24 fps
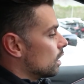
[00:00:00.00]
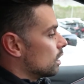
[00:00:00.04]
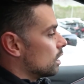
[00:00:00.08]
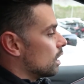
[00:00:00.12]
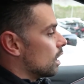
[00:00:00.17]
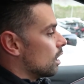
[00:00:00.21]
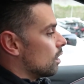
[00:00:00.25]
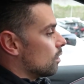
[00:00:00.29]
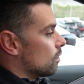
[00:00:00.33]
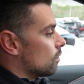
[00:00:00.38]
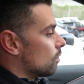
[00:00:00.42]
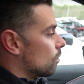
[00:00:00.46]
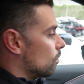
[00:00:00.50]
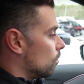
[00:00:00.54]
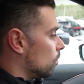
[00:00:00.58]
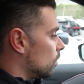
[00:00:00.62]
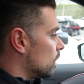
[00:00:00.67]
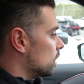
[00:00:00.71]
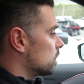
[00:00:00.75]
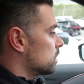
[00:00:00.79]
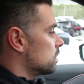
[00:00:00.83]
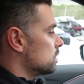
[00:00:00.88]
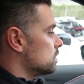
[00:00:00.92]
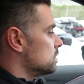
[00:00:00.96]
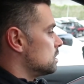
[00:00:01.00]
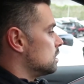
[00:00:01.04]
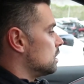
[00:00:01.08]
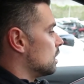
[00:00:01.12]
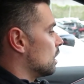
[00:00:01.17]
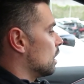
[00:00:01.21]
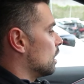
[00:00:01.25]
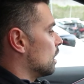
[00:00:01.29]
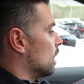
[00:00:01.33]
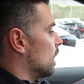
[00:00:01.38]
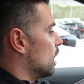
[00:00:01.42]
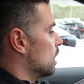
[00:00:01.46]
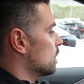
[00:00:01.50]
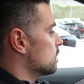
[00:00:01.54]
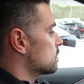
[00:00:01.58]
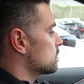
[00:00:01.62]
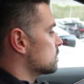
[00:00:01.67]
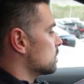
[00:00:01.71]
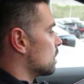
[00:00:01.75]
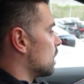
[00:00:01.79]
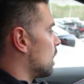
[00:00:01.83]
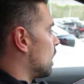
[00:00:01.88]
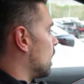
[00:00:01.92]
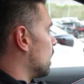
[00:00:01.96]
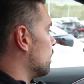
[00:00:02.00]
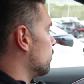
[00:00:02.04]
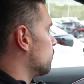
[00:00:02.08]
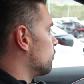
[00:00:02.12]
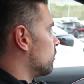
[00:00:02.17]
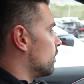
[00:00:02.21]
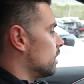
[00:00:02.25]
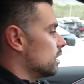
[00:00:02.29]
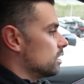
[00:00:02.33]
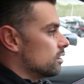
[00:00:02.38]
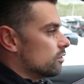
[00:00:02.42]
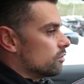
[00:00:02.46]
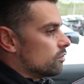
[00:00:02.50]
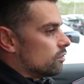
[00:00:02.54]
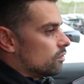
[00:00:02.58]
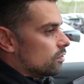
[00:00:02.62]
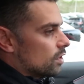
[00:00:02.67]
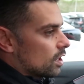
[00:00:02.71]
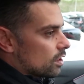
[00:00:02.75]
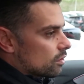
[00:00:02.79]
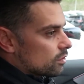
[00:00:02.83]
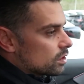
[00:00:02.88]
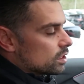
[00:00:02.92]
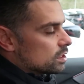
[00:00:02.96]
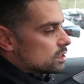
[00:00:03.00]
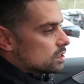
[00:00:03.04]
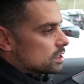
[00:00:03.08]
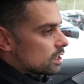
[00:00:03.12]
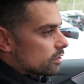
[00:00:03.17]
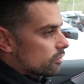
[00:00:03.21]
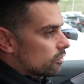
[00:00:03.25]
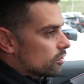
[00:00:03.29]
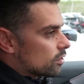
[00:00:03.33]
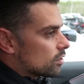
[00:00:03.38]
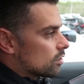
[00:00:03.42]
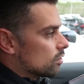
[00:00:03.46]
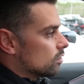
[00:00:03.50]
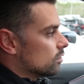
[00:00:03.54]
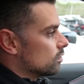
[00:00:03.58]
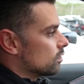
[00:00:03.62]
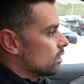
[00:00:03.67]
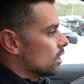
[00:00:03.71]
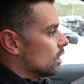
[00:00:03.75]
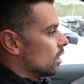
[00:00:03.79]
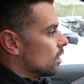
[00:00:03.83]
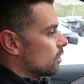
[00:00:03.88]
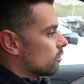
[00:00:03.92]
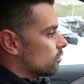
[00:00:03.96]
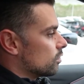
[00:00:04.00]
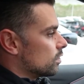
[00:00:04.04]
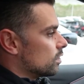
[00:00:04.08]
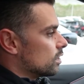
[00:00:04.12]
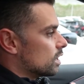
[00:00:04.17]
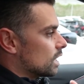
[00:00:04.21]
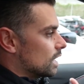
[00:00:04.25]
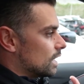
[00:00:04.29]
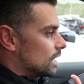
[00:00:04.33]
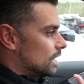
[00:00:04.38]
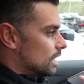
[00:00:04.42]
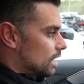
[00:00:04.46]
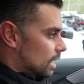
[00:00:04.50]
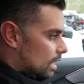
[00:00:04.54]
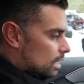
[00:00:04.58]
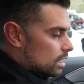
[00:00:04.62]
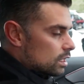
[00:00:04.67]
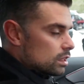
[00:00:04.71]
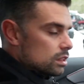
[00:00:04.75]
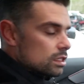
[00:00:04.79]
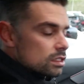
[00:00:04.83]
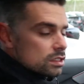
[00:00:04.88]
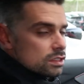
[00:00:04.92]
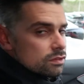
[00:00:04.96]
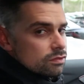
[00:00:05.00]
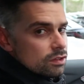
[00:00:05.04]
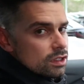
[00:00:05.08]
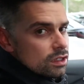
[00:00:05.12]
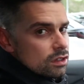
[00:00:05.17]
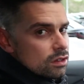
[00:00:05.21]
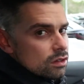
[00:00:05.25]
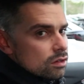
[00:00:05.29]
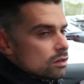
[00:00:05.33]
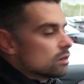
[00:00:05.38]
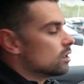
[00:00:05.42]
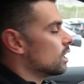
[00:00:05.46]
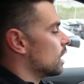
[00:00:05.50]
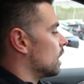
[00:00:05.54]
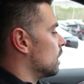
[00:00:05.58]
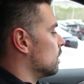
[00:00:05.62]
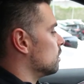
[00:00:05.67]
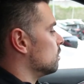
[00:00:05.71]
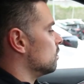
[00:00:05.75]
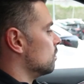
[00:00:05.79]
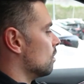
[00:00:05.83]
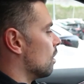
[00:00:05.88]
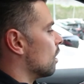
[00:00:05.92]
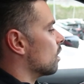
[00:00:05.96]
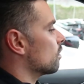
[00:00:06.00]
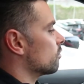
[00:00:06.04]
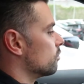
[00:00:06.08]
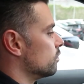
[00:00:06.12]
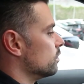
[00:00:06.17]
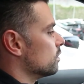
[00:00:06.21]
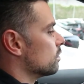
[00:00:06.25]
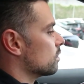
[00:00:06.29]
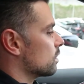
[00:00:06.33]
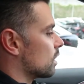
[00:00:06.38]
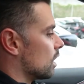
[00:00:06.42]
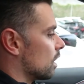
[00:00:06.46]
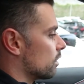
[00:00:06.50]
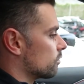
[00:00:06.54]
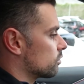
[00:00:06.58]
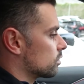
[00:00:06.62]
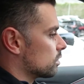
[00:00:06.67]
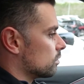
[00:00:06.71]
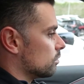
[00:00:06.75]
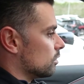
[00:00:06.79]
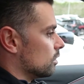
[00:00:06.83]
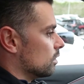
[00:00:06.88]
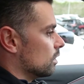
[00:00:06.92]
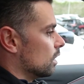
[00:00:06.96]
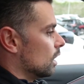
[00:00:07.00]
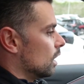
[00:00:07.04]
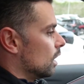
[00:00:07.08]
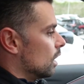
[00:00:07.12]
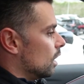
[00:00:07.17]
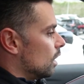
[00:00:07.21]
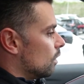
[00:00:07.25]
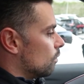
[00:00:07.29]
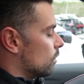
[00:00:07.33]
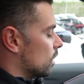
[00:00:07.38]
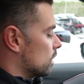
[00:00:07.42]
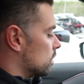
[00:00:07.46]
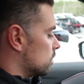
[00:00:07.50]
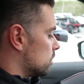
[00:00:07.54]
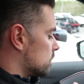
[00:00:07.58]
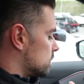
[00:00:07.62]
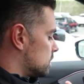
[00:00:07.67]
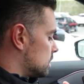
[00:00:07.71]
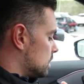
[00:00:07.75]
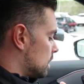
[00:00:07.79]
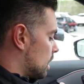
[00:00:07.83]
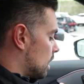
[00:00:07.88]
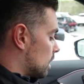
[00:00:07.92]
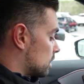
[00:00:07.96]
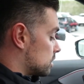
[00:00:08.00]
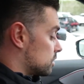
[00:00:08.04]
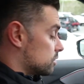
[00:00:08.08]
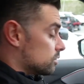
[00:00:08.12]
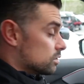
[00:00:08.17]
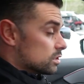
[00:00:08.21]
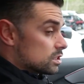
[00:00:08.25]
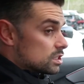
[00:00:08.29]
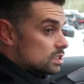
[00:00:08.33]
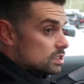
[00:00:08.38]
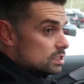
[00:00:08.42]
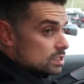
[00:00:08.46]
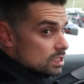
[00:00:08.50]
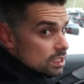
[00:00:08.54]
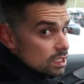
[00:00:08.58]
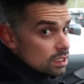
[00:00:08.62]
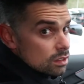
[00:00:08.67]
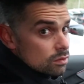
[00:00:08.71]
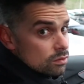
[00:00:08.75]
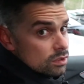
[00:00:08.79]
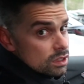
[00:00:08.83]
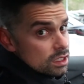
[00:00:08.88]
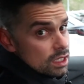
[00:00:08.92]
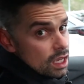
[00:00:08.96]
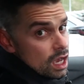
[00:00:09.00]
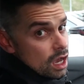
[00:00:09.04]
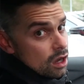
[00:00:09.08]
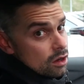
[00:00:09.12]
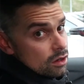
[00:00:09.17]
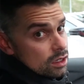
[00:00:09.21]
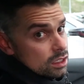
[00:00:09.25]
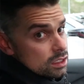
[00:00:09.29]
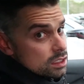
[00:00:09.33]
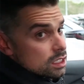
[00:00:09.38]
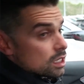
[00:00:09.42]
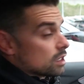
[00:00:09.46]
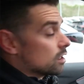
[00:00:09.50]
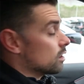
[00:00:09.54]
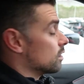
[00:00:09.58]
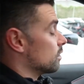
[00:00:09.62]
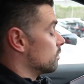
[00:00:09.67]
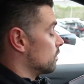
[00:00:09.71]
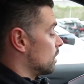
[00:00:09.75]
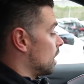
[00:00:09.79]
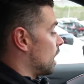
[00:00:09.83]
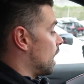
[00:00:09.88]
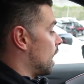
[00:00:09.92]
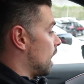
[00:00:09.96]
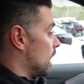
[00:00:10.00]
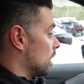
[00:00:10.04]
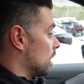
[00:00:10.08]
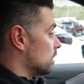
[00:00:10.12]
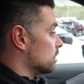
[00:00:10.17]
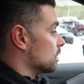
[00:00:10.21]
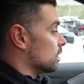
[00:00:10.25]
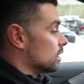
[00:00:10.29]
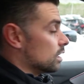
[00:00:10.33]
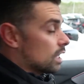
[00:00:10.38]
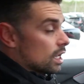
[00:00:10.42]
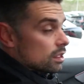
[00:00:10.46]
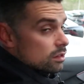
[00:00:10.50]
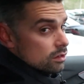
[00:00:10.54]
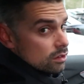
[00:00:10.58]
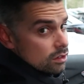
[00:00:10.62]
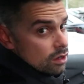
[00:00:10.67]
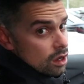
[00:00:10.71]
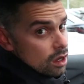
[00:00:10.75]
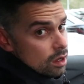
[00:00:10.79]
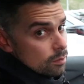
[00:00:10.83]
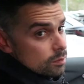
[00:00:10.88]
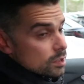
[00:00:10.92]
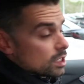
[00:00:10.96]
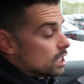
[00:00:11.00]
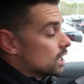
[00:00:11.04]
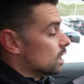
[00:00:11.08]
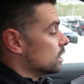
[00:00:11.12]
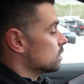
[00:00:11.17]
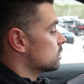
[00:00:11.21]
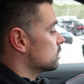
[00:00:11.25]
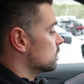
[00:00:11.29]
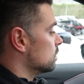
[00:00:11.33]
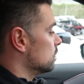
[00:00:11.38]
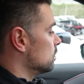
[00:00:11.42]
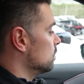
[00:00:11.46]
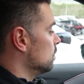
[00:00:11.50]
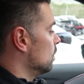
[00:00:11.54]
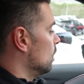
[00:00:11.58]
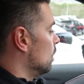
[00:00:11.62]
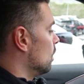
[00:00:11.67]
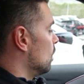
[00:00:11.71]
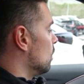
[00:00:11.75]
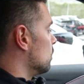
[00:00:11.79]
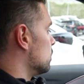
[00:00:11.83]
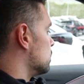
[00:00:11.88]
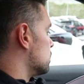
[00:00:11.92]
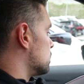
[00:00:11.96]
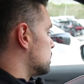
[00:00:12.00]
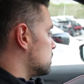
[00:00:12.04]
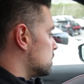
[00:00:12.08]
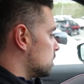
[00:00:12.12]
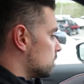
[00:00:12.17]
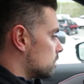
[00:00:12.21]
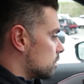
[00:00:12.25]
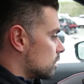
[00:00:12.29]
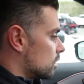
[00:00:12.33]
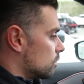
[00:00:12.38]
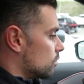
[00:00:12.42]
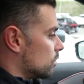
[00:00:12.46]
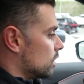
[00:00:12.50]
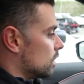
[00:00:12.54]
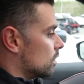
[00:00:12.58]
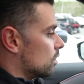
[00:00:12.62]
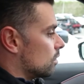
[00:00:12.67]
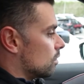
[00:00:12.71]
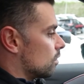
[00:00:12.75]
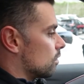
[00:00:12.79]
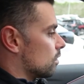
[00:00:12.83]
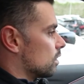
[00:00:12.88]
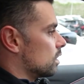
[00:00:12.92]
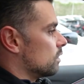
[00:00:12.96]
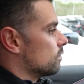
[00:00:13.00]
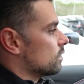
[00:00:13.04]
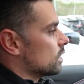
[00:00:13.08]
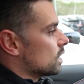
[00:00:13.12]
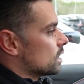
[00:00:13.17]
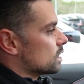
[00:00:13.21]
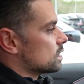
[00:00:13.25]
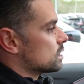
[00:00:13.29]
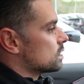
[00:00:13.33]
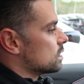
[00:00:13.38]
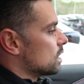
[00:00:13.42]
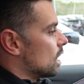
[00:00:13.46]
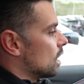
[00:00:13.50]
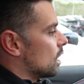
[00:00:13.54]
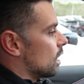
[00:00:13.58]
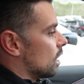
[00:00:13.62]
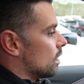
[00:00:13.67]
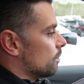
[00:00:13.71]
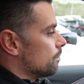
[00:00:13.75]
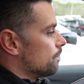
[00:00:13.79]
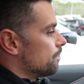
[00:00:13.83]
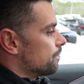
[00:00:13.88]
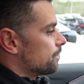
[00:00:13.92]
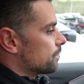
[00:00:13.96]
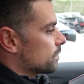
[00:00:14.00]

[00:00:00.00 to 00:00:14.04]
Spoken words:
Now, with the TLX, I find it very difficult for you to get in this vehicle and not feel comfortable. Whether it's the actual seat with the Alcantara and the leather combination, the steering wheel, or even the setup.